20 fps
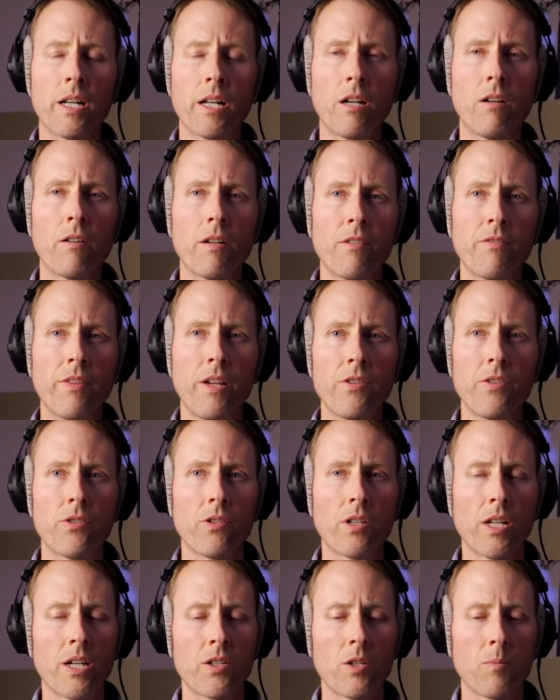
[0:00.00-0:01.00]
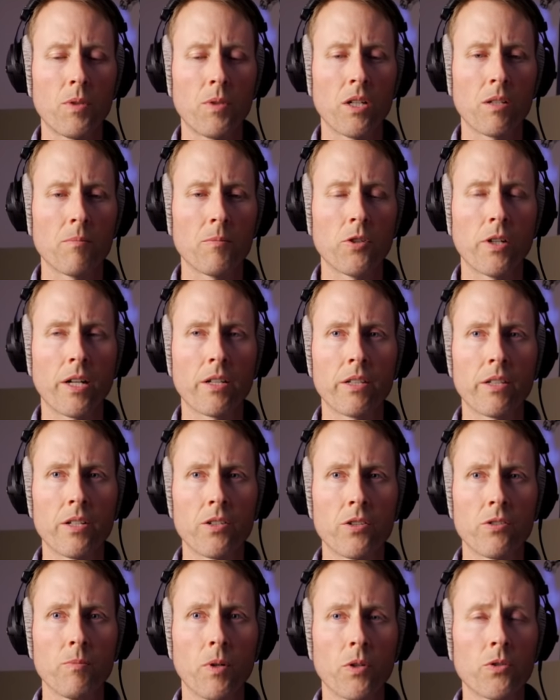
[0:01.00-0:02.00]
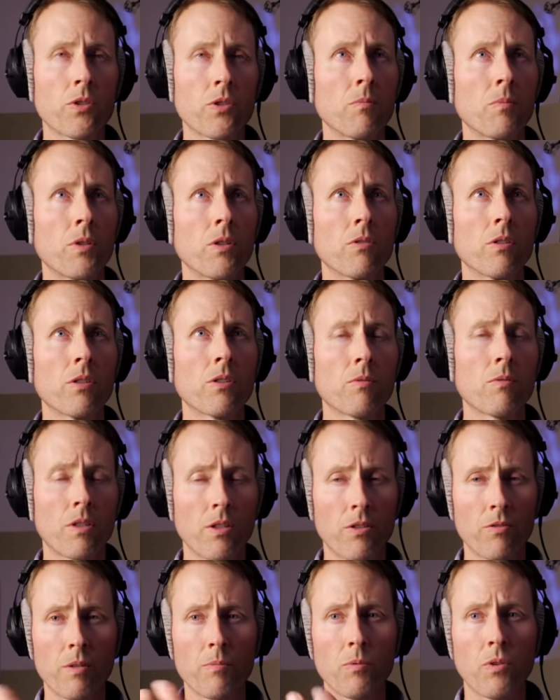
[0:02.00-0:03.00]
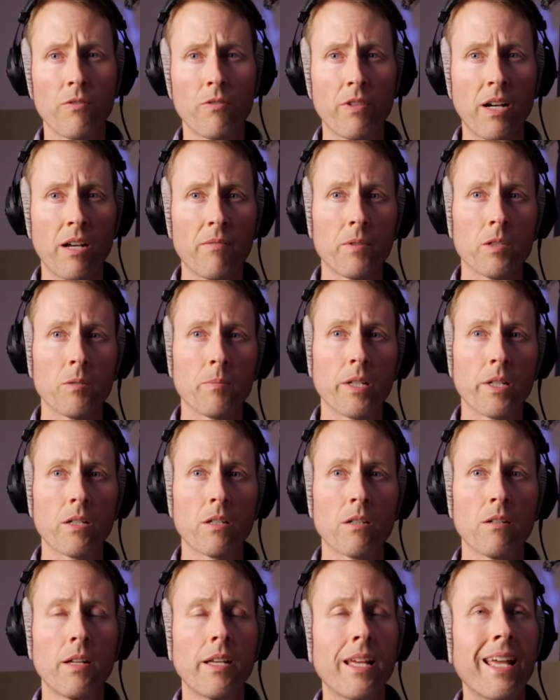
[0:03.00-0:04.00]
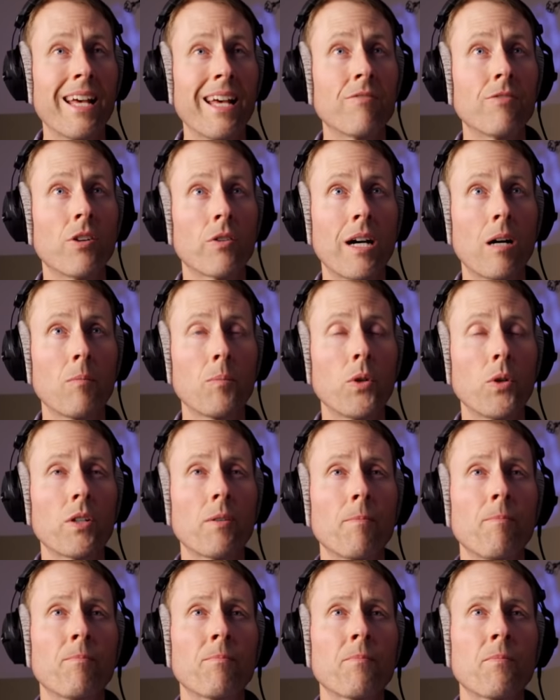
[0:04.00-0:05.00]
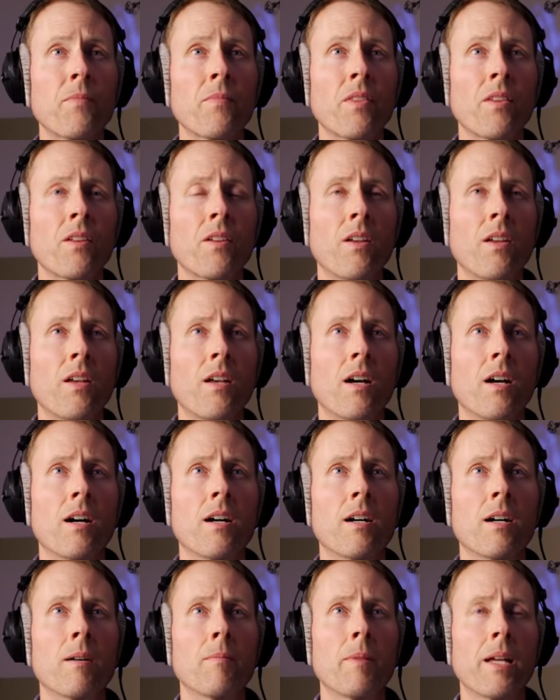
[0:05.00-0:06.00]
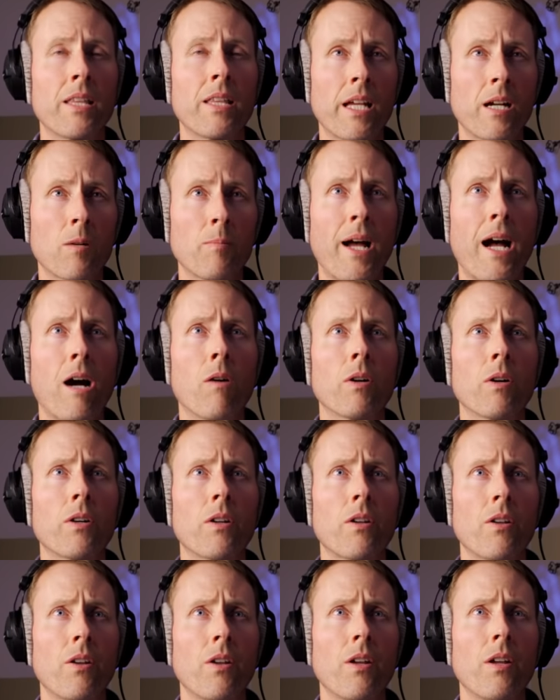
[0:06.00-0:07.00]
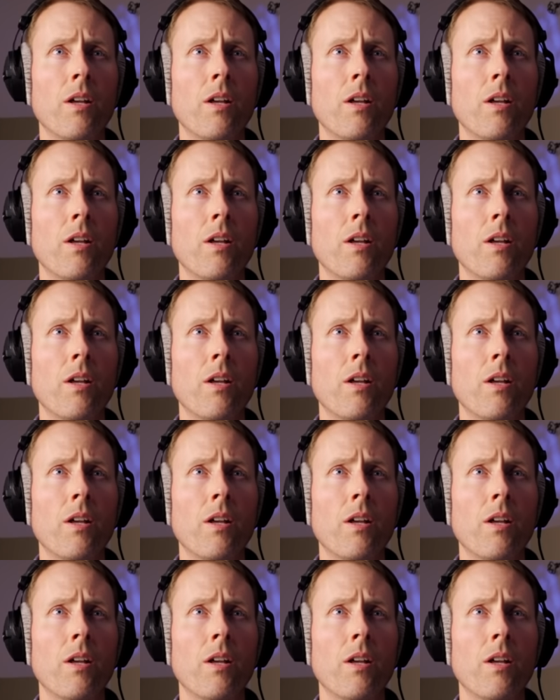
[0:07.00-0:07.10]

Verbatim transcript: an audio interface. You can actually plug them directly into most computers with a three point five millimeter headphone output, um, and they are powered.